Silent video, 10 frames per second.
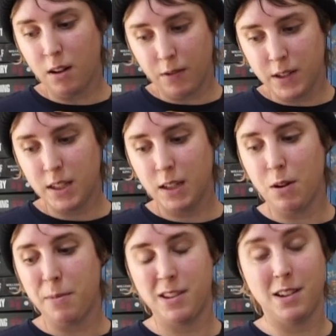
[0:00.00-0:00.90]
obviously
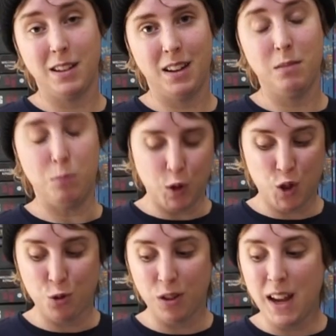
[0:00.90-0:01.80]
representing
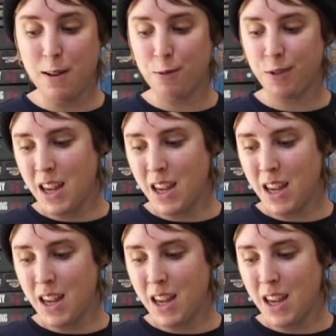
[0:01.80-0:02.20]
mutual love.